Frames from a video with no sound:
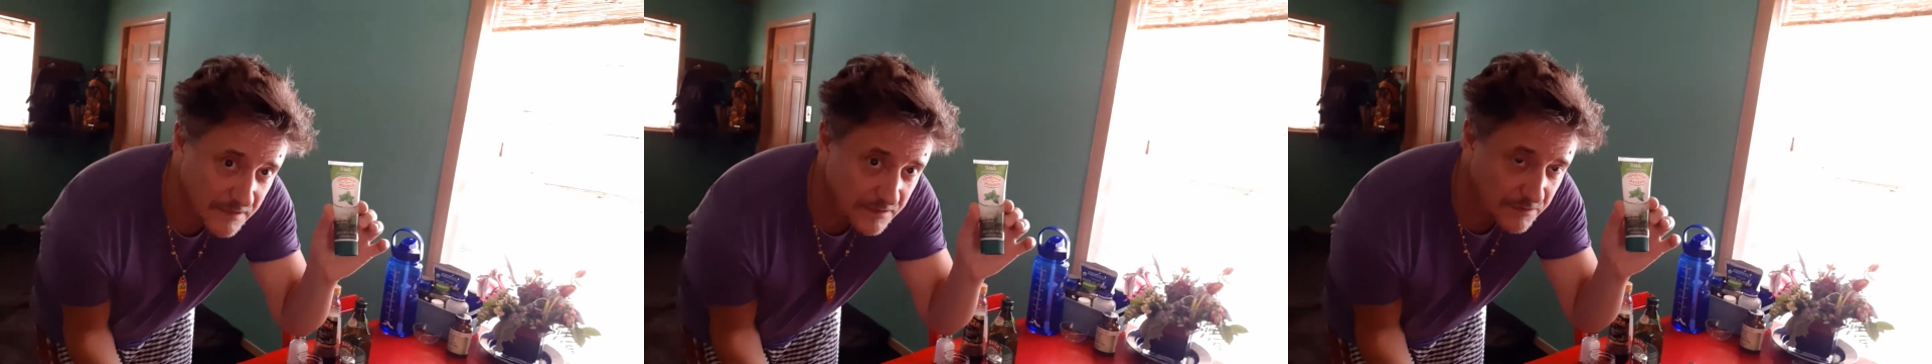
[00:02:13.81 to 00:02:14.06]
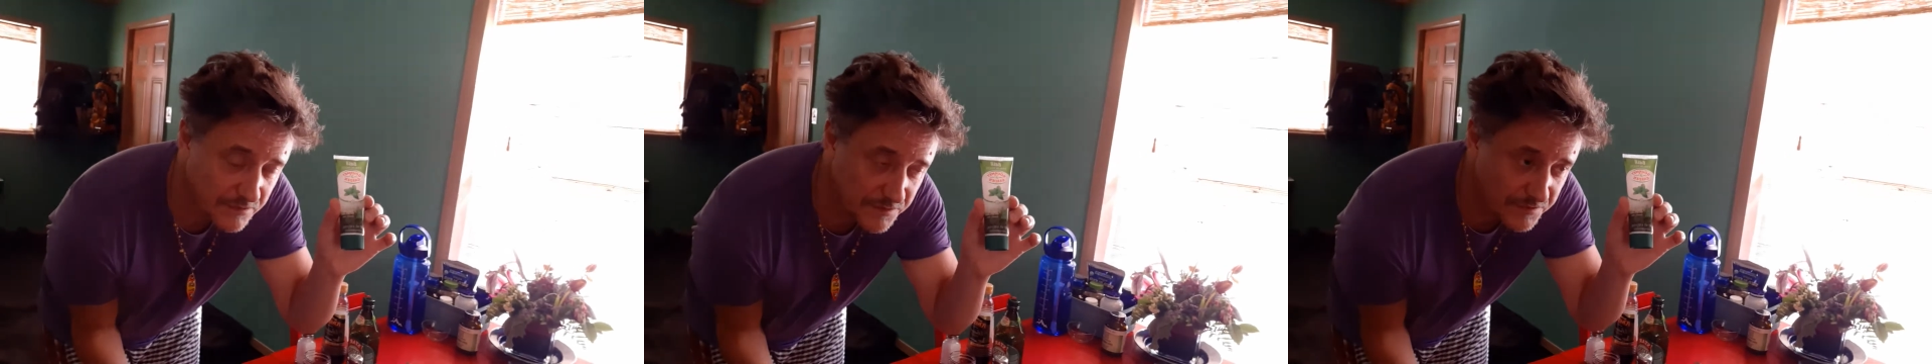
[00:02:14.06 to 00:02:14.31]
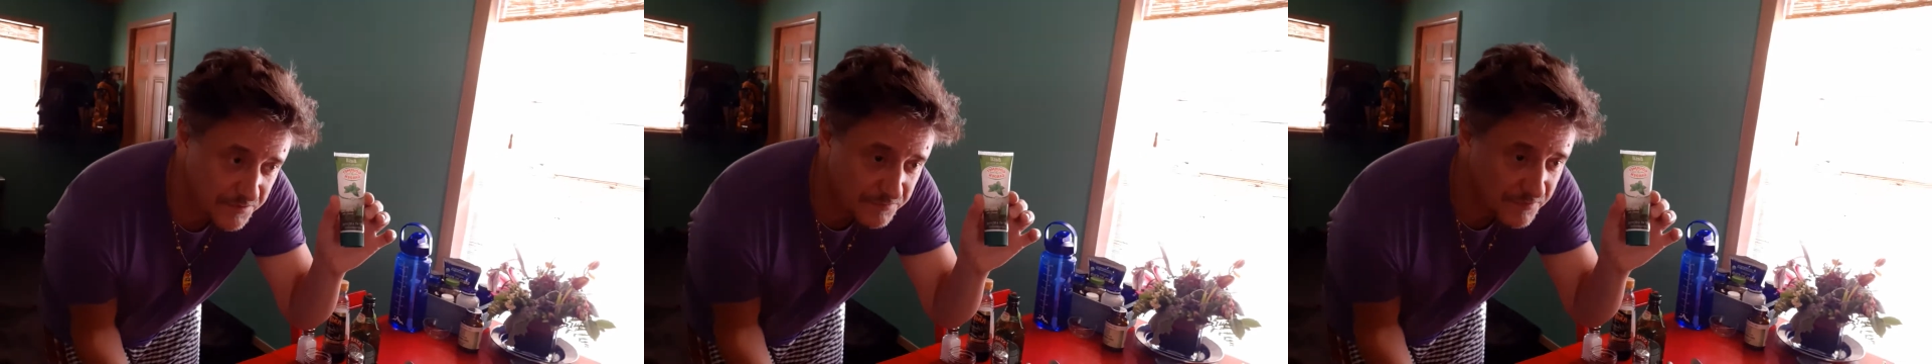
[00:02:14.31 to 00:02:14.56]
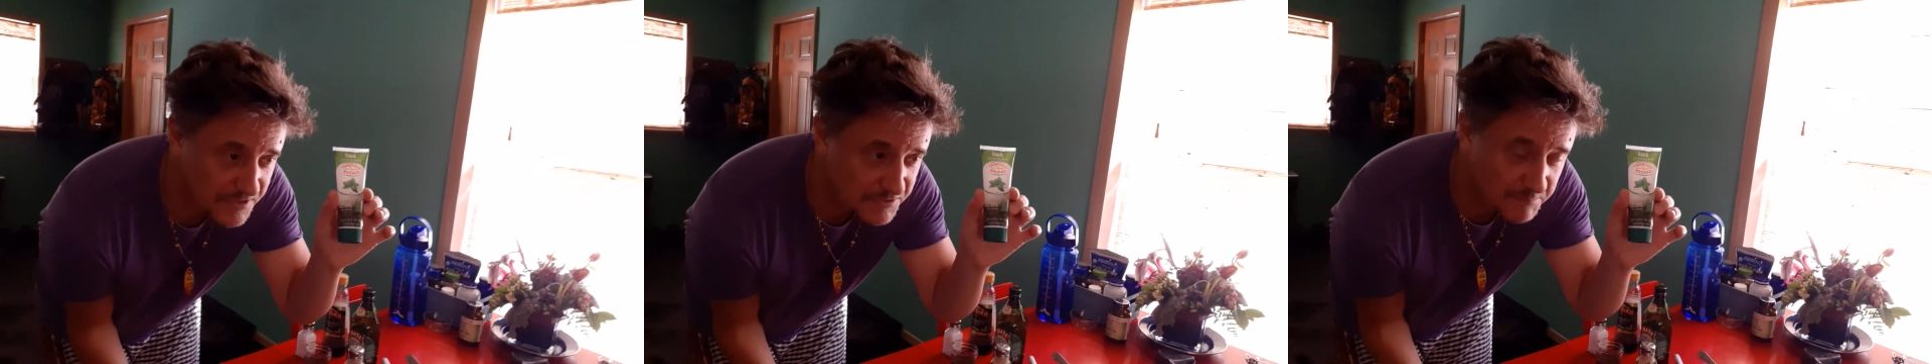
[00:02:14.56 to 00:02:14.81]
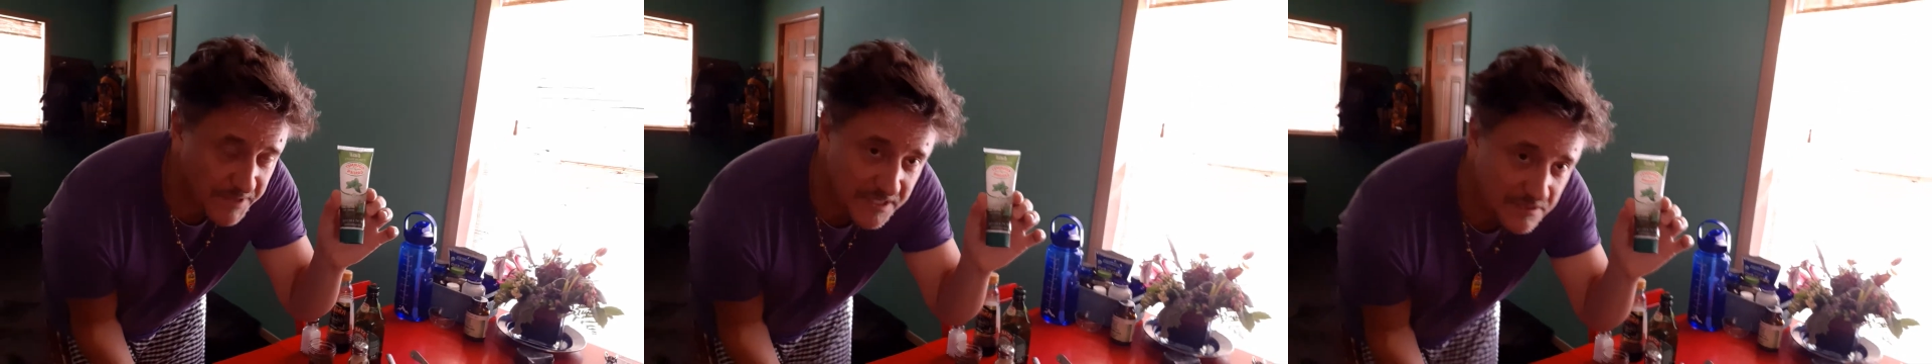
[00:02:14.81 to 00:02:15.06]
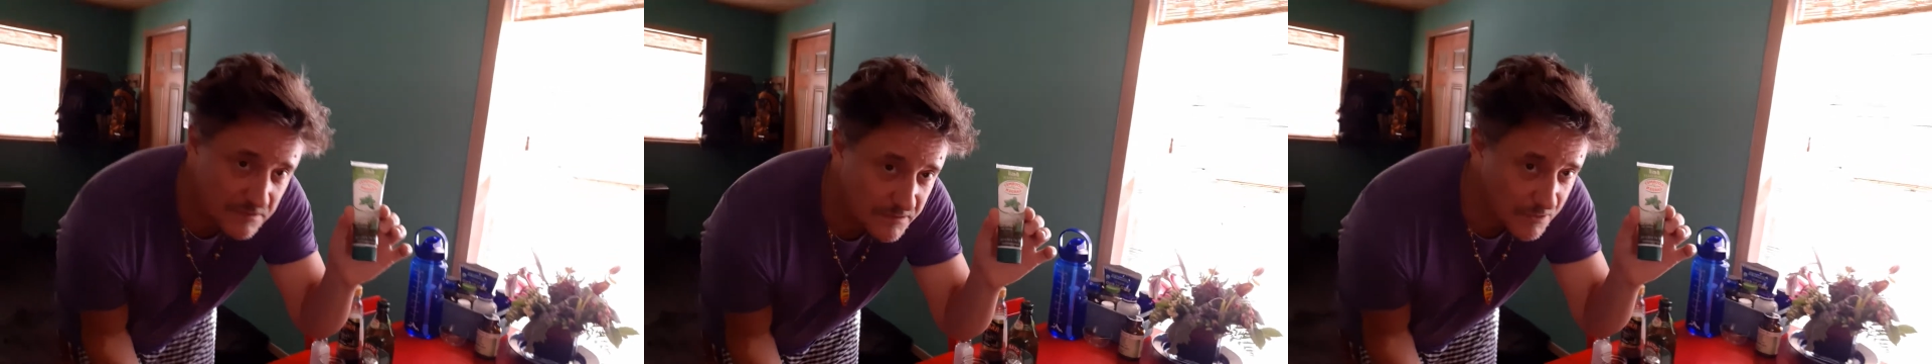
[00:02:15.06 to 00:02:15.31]
Don't use fresh
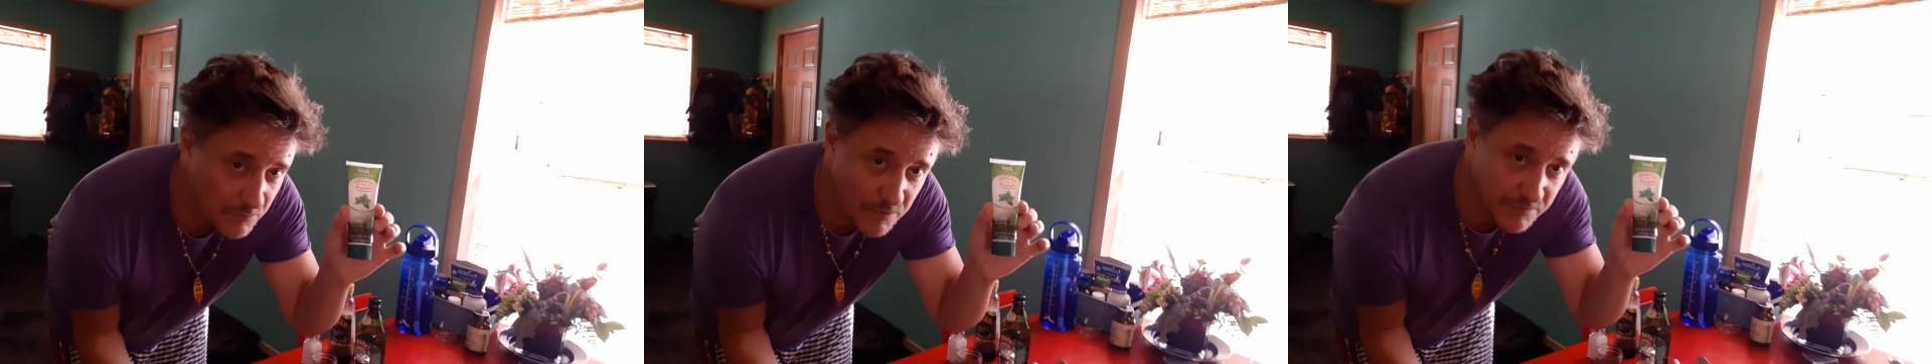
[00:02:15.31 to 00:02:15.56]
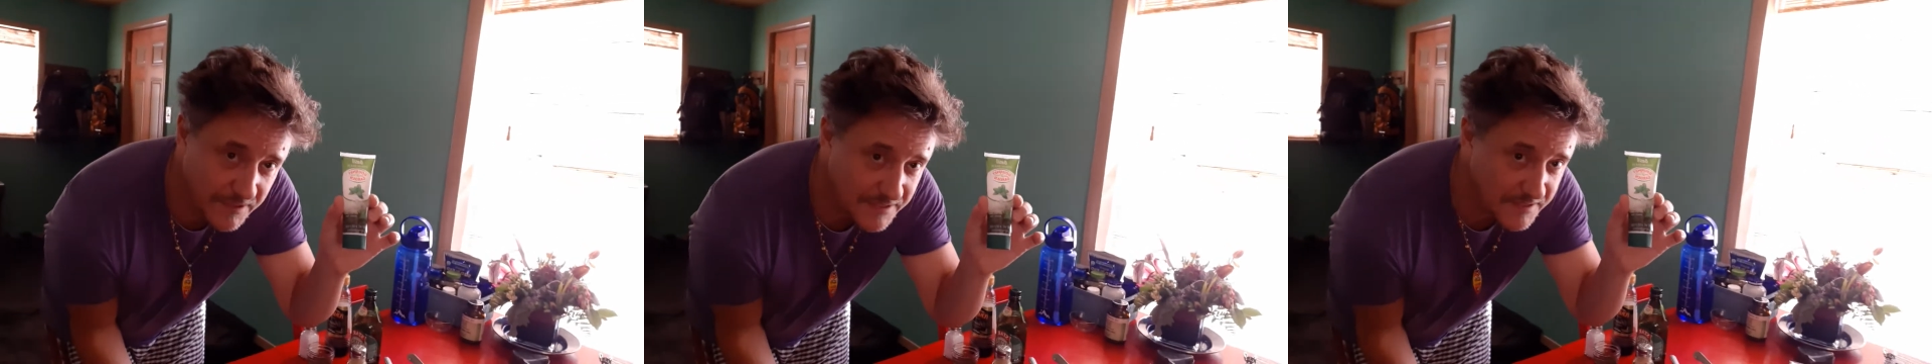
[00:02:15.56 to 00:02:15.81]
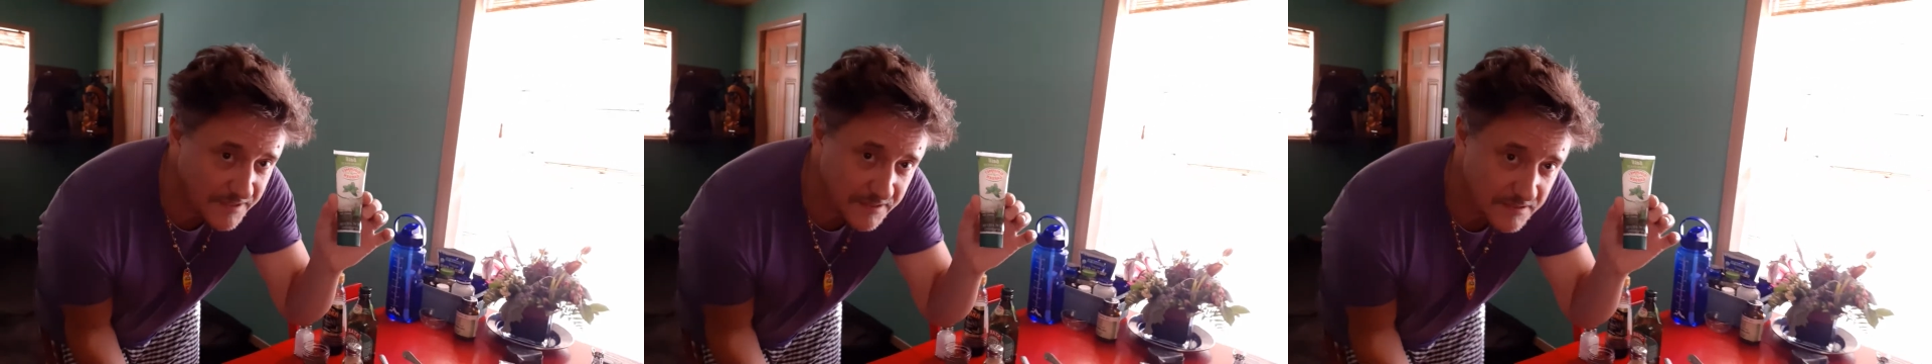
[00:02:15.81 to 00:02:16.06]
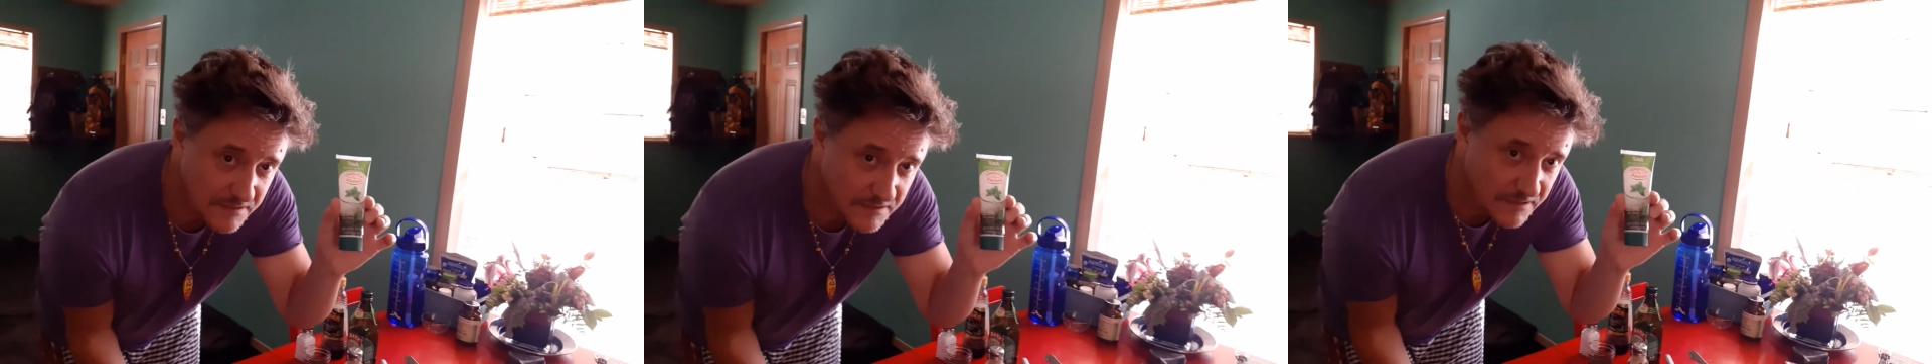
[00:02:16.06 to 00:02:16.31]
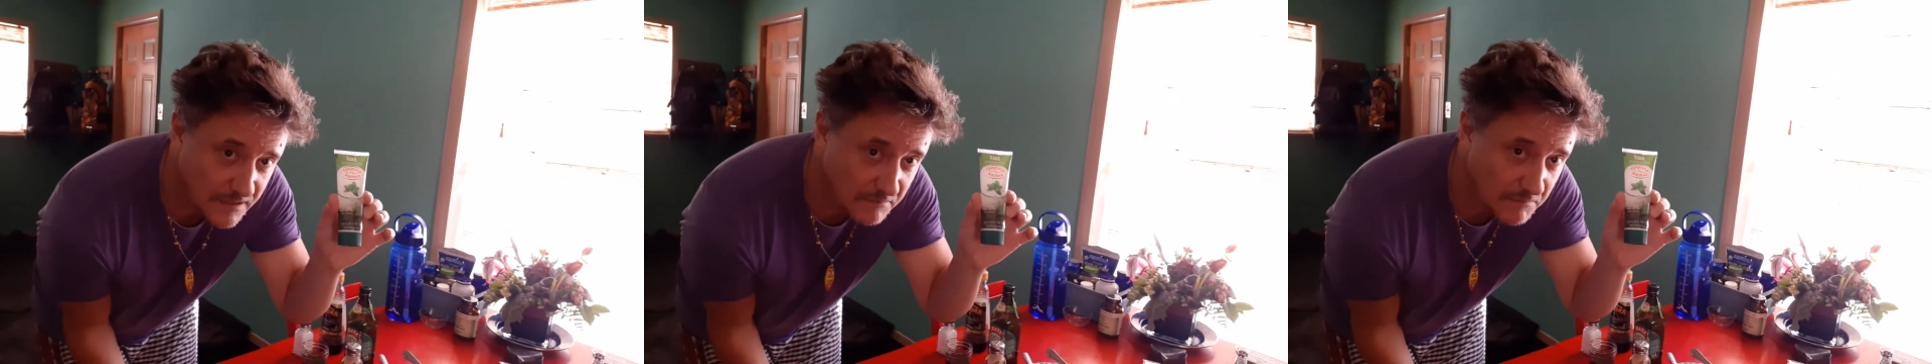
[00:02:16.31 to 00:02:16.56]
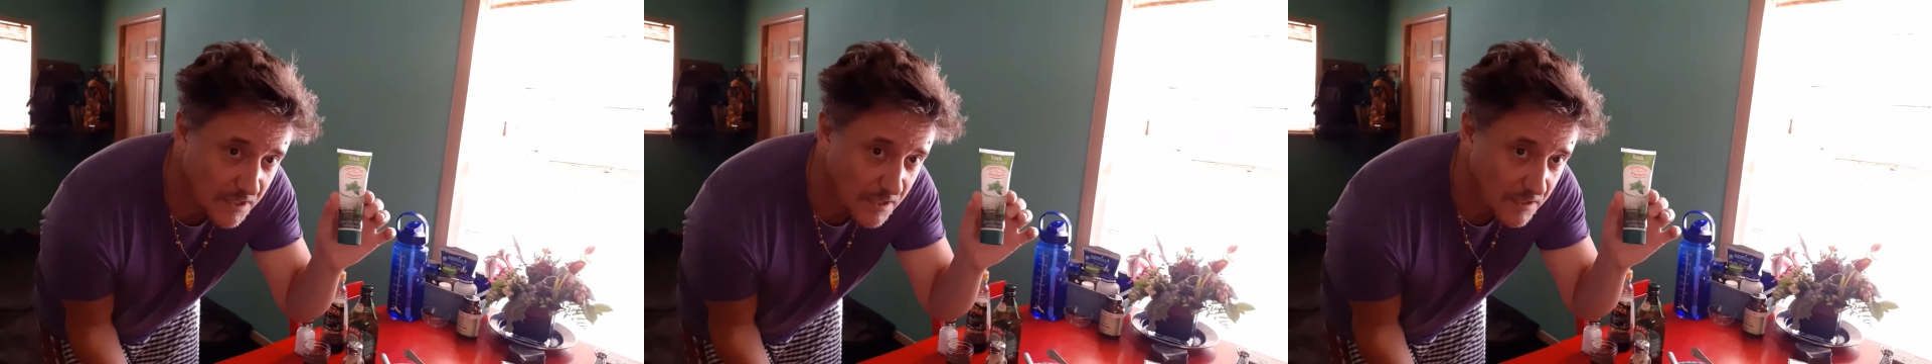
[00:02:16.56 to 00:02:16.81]
basil, it will not taste the same.